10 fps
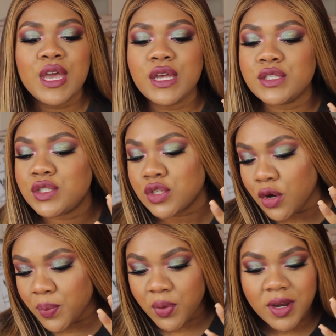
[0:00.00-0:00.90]
It's
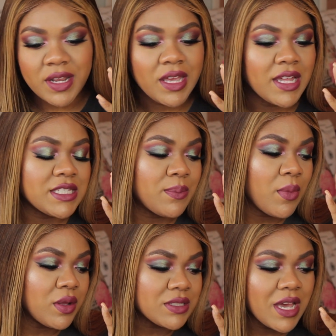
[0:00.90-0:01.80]
so pretty, it's
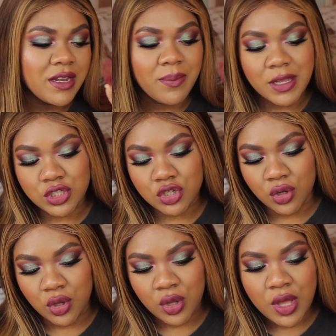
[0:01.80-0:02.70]

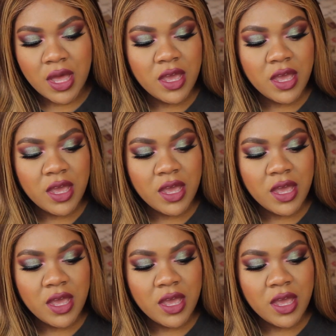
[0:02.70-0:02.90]
multi-dimensional,